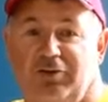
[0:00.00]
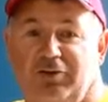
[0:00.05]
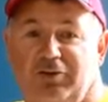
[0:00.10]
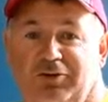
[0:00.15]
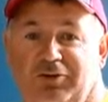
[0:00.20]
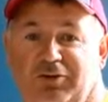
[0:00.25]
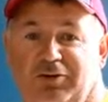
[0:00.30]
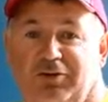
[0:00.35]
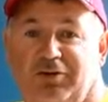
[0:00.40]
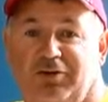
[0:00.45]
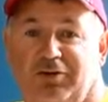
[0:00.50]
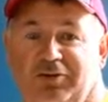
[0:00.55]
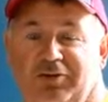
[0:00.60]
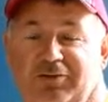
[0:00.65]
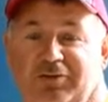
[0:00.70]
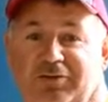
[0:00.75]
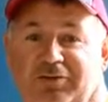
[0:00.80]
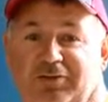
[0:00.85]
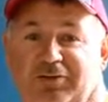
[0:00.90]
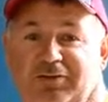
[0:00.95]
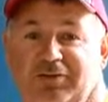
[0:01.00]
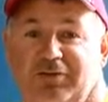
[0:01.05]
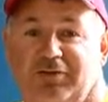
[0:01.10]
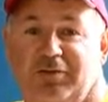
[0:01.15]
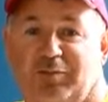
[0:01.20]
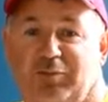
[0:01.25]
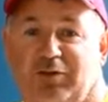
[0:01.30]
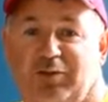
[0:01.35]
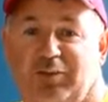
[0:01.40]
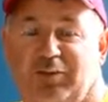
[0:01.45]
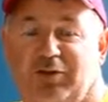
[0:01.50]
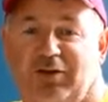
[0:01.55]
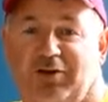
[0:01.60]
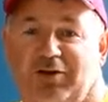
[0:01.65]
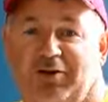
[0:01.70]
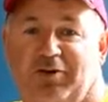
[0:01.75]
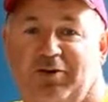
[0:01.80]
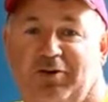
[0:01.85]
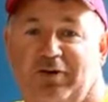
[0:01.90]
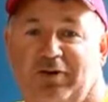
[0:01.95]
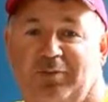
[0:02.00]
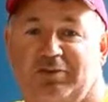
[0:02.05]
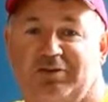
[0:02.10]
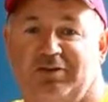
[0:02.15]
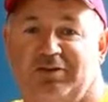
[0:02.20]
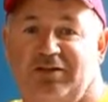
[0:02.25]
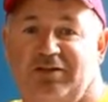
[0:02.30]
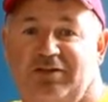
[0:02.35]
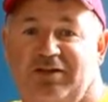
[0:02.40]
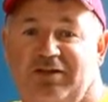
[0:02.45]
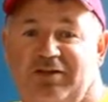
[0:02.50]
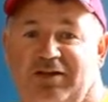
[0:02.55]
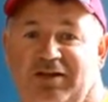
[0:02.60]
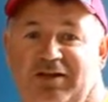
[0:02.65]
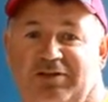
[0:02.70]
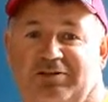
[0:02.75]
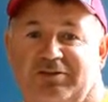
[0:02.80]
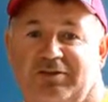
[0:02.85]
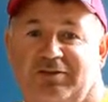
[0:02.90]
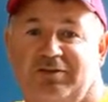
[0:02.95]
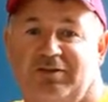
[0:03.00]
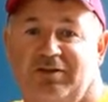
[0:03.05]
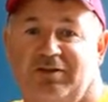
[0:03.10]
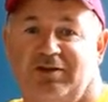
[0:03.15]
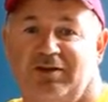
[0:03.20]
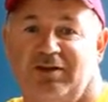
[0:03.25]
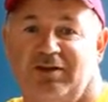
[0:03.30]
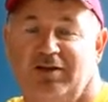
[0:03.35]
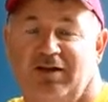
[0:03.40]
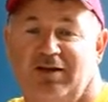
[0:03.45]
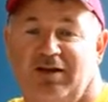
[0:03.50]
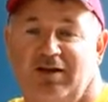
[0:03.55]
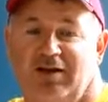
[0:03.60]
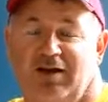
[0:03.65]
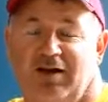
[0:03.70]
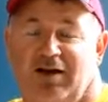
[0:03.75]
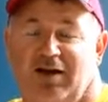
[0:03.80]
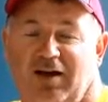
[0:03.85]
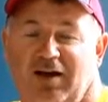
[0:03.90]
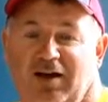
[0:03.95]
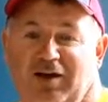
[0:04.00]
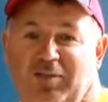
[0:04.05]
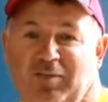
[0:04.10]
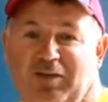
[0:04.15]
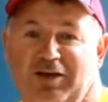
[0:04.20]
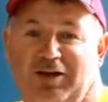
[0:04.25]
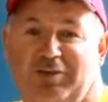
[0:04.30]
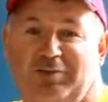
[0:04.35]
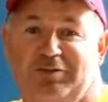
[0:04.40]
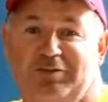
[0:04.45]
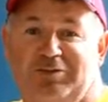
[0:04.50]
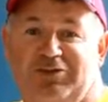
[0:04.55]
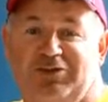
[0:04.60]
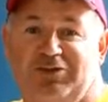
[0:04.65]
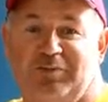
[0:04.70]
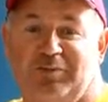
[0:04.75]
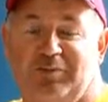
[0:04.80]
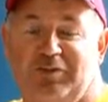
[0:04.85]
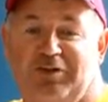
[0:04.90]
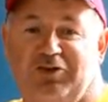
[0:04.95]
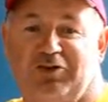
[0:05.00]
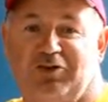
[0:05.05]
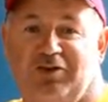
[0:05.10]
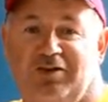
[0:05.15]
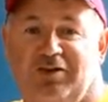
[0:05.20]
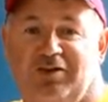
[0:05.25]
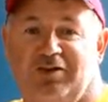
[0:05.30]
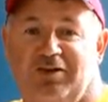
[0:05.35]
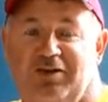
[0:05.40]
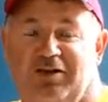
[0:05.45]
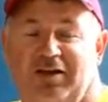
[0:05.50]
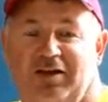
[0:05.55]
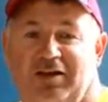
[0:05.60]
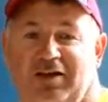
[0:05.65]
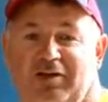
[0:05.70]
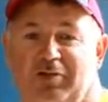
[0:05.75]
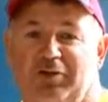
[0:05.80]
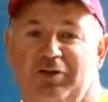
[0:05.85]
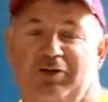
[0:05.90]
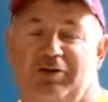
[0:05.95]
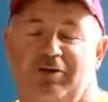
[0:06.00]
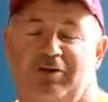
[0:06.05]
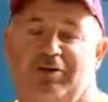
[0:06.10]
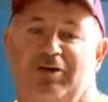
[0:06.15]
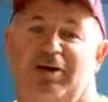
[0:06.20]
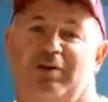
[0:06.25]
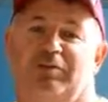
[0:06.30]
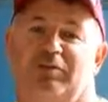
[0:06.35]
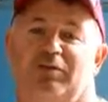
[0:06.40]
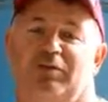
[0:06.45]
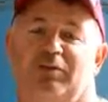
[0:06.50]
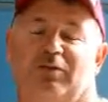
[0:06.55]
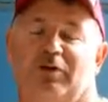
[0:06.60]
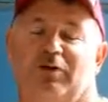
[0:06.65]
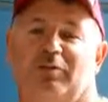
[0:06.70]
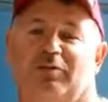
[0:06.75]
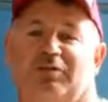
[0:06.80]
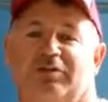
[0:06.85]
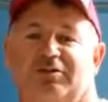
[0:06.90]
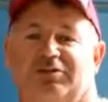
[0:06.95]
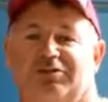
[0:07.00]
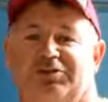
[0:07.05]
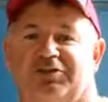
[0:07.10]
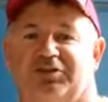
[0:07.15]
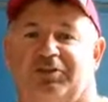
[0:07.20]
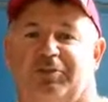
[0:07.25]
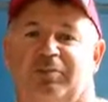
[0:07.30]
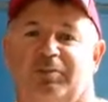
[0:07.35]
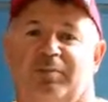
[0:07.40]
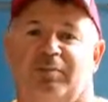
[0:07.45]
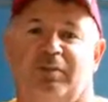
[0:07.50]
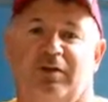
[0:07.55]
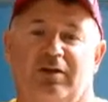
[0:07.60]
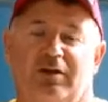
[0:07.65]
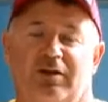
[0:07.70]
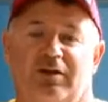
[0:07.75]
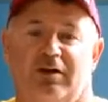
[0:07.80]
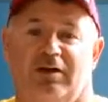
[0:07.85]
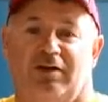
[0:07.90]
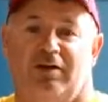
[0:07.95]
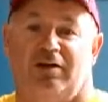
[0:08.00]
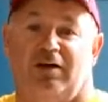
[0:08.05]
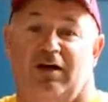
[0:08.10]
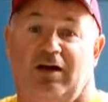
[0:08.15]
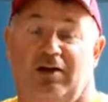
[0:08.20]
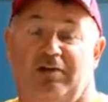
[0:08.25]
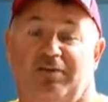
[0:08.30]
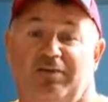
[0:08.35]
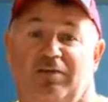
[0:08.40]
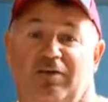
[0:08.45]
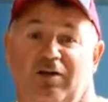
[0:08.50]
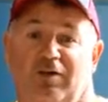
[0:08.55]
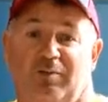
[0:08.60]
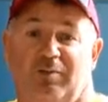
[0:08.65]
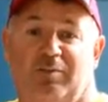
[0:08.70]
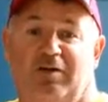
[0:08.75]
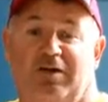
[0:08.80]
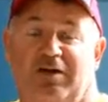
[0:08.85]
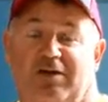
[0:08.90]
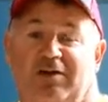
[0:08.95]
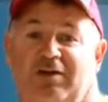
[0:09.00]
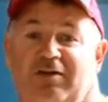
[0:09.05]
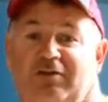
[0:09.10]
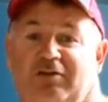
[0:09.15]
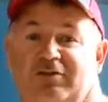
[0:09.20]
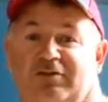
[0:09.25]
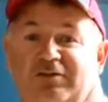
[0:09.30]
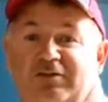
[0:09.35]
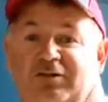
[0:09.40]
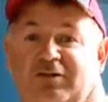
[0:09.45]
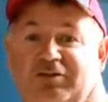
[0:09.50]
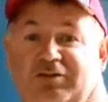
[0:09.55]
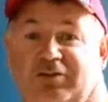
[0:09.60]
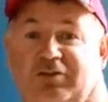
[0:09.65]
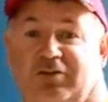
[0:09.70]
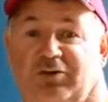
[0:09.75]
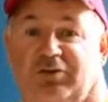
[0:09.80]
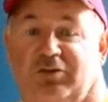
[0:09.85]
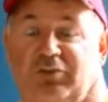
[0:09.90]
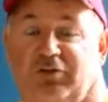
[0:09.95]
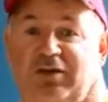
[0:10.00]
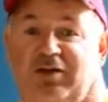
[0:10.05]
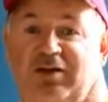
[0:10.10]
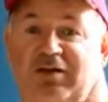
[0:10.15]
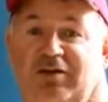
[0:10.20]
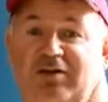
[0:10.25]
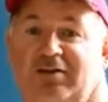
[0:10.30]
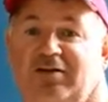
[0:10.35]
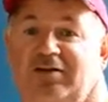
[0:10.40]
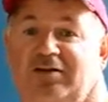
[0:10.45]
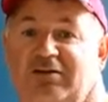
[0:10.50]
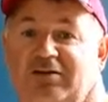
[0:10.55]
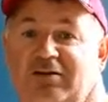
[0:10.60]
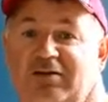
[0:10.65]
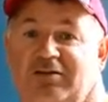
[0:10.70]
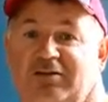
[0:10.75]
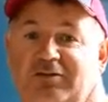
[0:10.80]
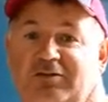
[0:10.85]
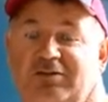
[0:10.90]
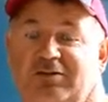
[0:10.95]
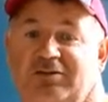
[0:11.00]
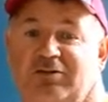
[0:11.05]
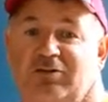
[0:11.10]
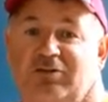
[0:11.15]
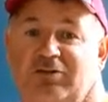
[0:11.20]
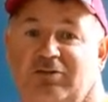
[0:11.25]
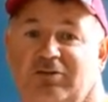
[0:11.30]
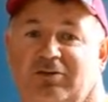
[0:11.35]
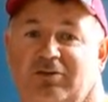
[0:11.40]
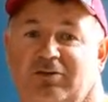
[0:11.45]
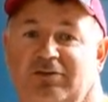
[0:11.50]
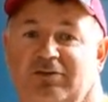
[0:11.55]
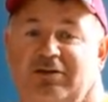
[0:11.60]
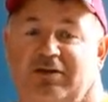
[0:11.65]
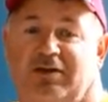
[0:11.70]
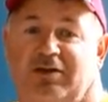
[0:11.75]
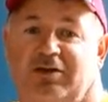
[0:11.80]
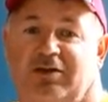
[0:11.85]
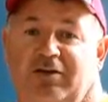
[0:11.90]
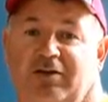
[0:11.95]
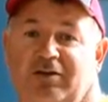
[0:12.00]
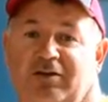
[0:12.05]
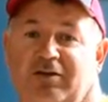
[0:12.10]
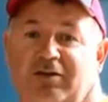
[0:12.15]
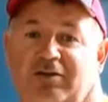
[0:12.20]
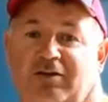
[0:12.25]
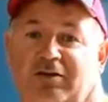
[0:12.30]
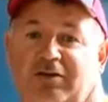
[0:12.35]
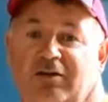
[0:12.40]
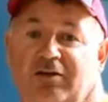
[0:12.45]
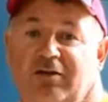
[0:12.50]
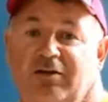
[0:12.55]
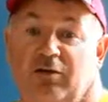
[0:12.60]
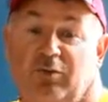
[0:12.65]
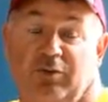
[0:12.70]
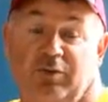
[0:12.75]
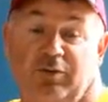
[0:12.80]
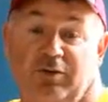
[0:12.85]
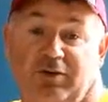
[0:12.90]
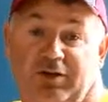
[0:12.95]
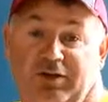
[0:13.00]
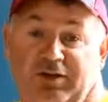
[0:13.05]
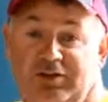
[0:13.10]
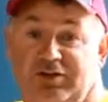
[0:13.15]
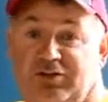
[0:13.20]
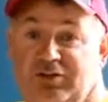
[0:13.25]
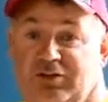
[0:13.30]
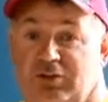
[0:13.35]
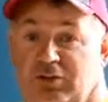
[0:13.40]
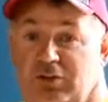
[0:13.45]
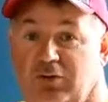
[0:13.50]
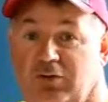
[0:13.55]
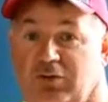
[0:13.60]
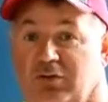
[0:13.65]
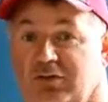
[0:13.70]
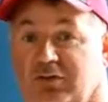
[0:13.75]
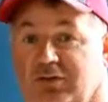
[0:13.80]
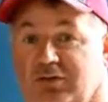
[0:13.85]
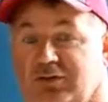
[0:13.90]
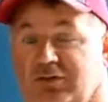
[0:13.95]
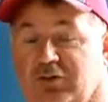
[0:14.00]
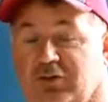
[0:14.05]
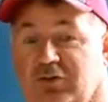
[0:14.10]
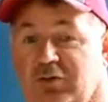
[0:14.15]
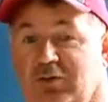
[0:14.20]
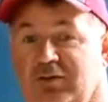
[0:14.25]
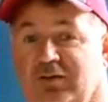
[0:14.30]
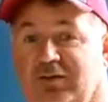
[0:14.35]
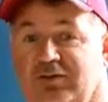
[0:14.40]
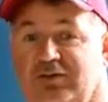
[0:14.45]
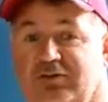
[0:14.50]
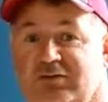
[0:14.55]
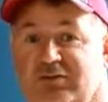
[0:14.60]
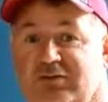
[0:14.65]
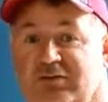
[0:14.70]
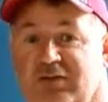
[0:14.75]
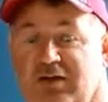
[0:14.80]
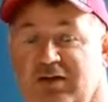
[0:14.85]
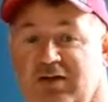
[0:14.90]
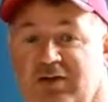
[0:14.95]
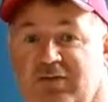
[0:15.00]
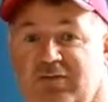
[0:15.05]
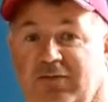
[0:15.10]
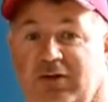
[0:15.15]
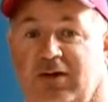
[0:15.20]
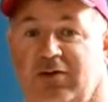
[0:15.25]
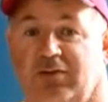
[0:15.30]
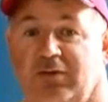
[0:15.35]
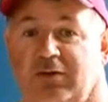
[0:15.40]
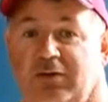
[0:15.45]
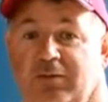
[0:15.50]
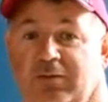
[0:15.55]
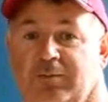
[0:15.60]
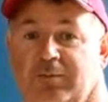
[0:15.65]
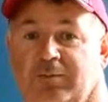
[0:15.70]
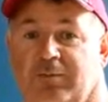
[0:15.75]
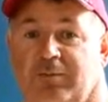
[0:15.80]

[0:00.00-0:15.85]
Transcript: to all you young people out in Rapid City and Yankton. My name is Jim Petrik and I'll be your adopted farmer this year. I farm by Gayville, South Dakota, way down in the southeast corner of the state. We raise corn, soybeans, and alfalfa,